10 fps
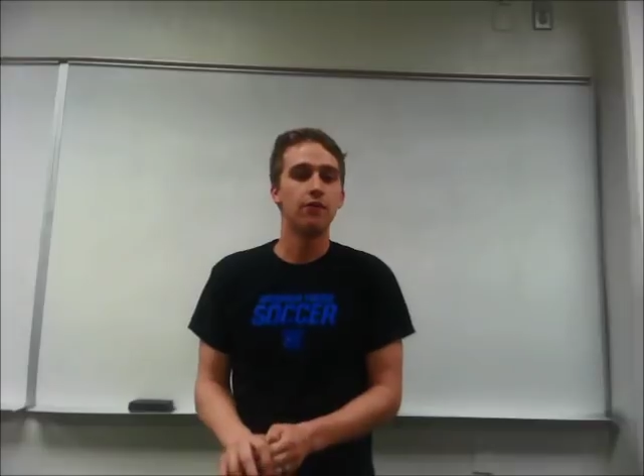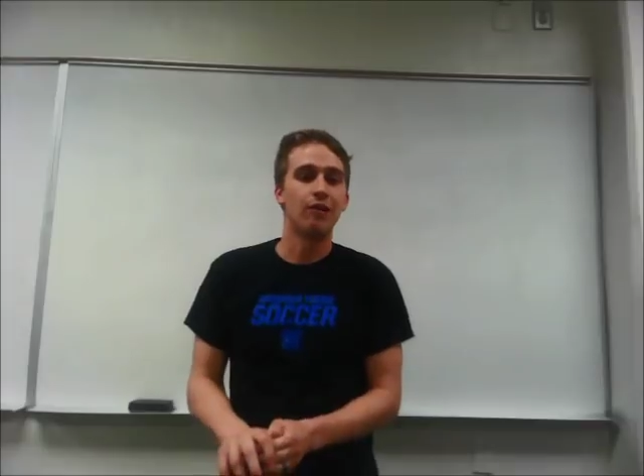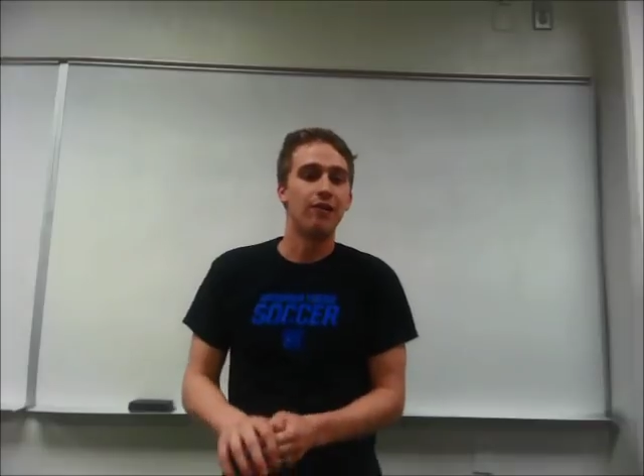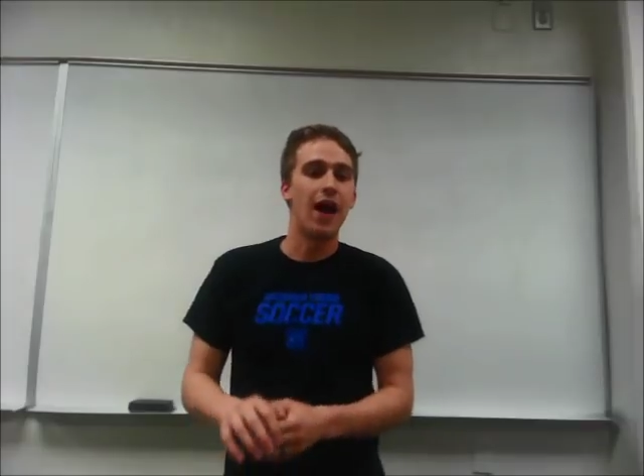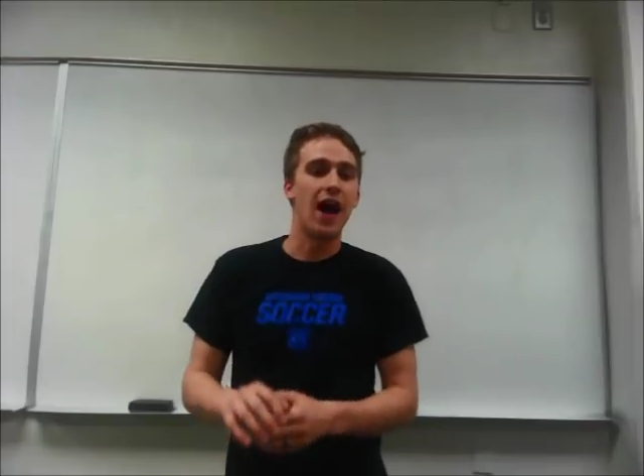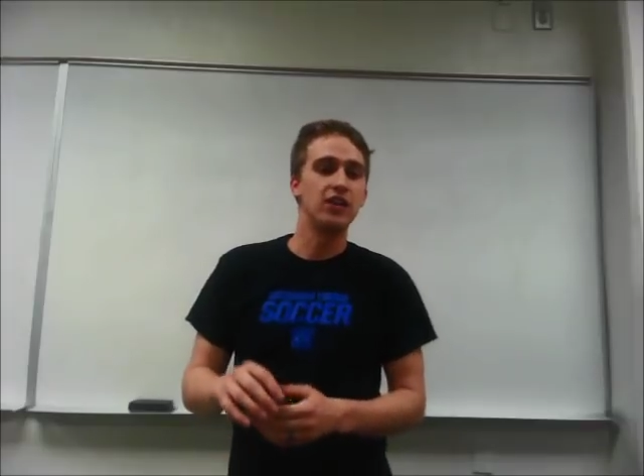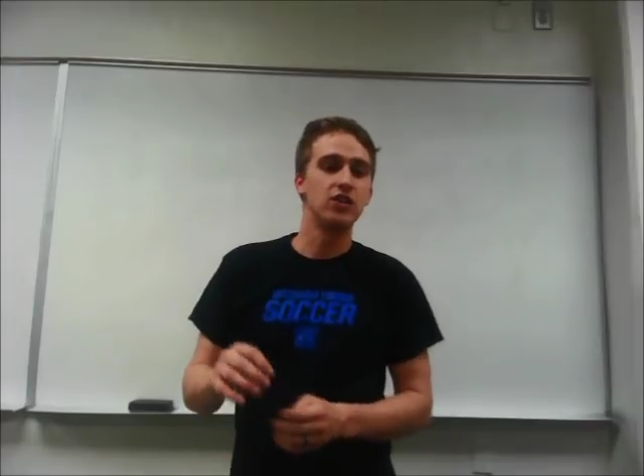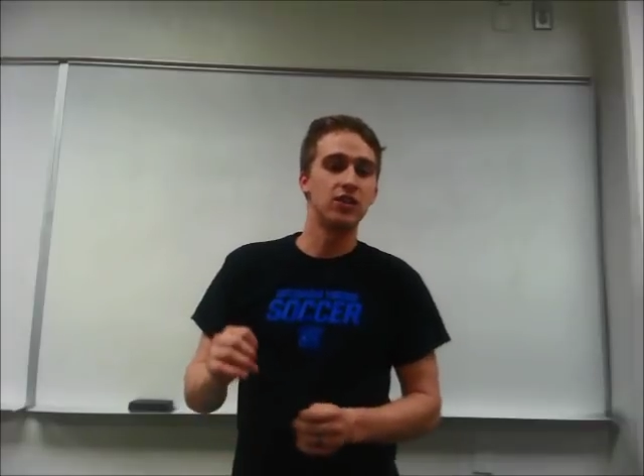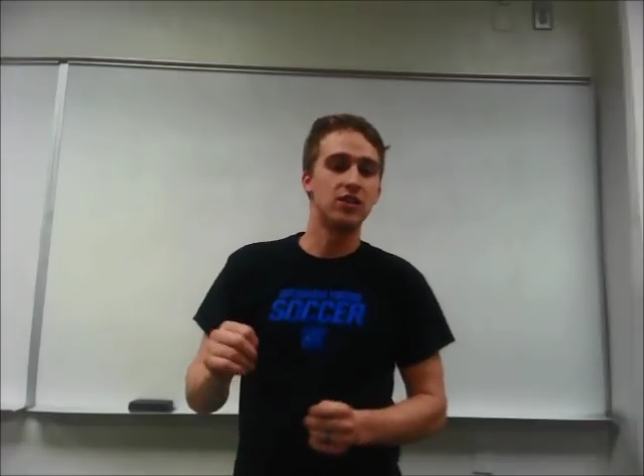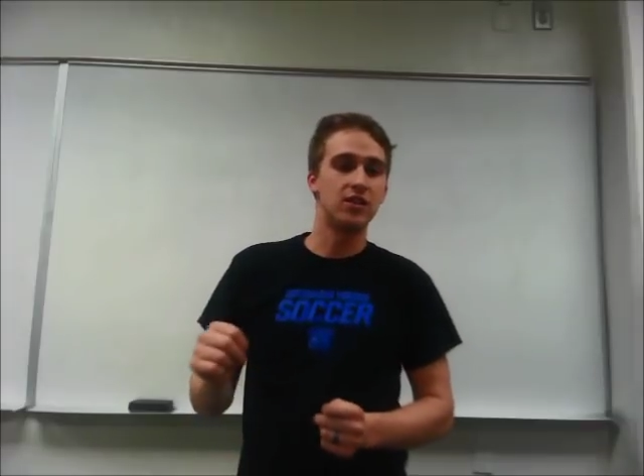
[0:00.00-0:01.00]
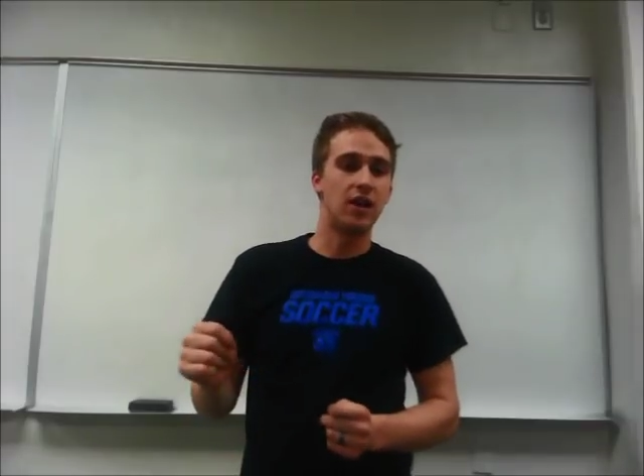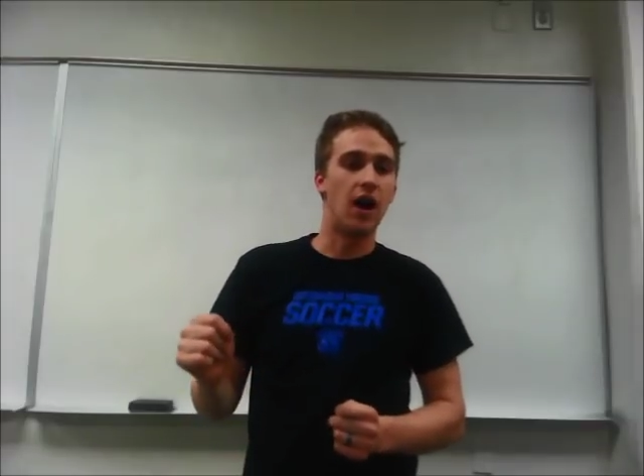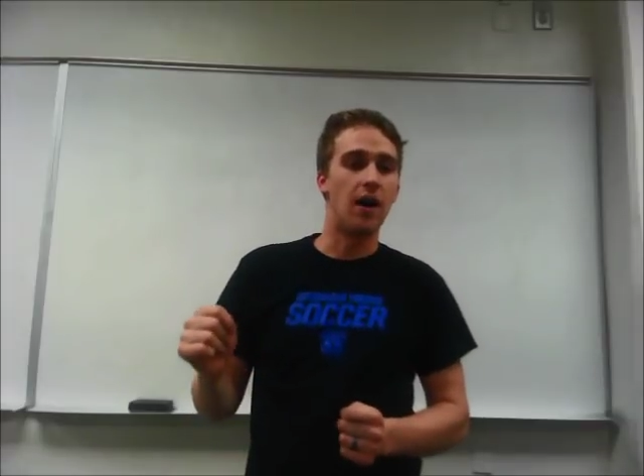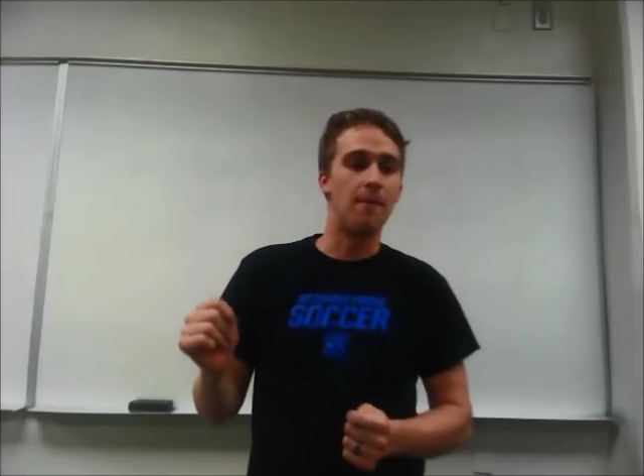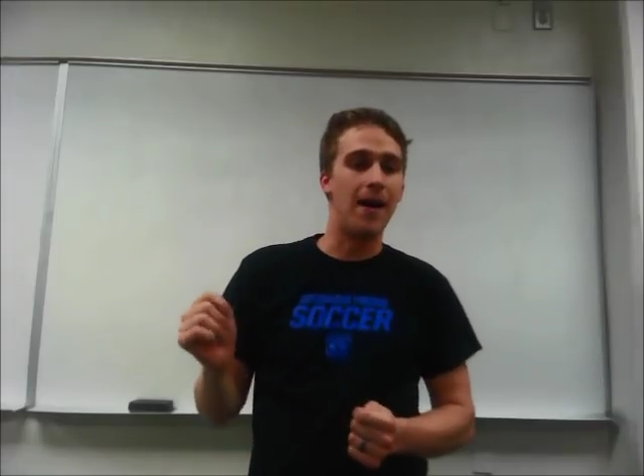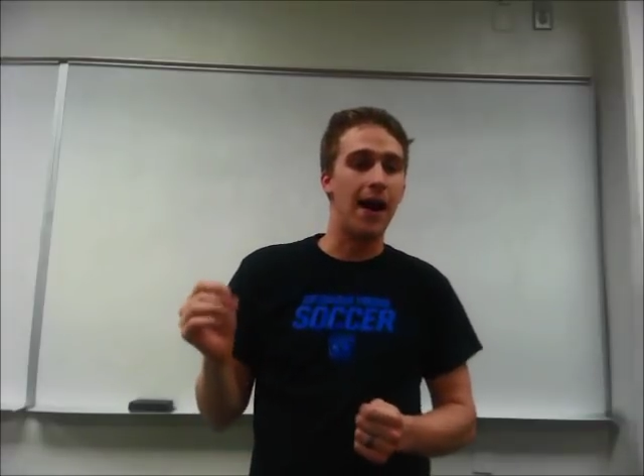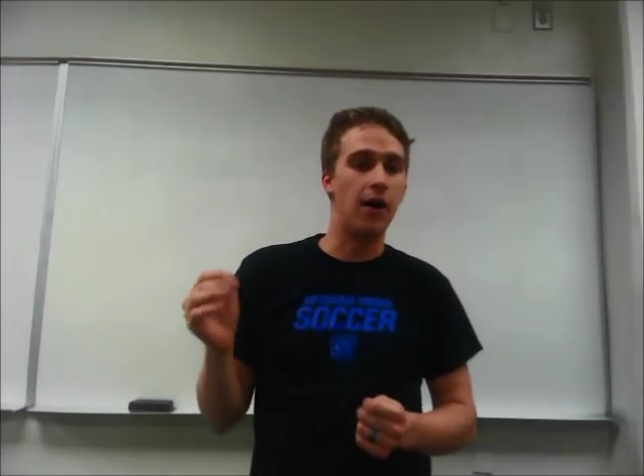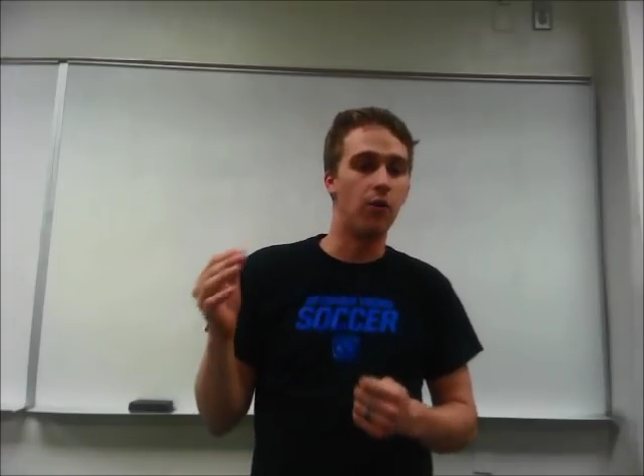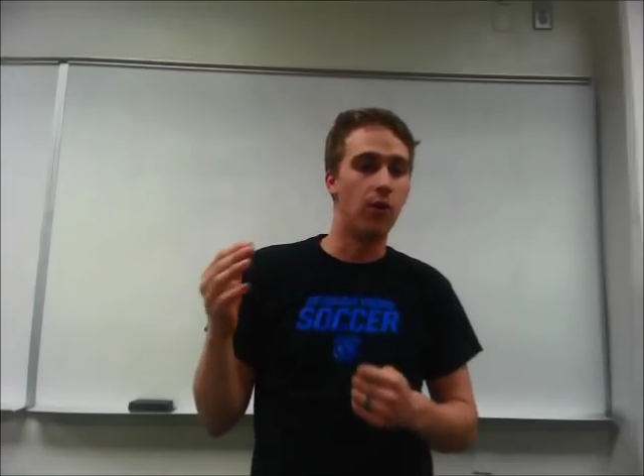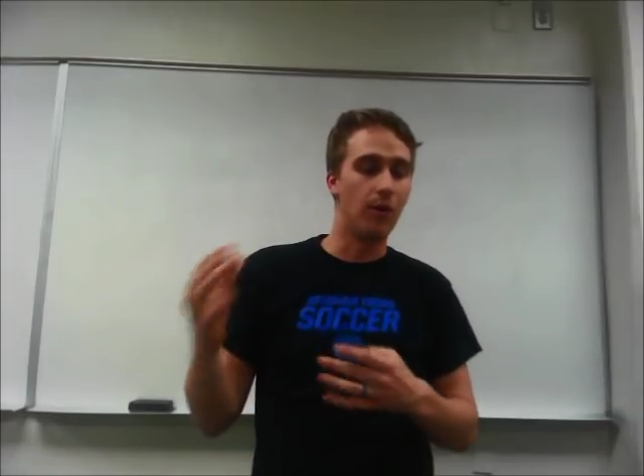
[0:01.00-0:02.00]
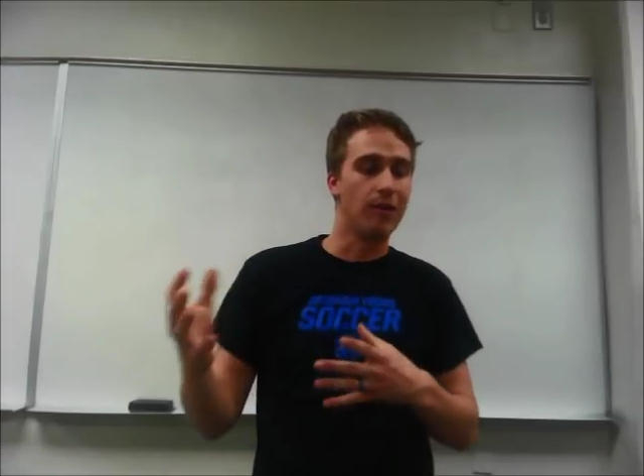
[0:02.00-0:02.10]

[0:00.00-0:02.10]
for not just how what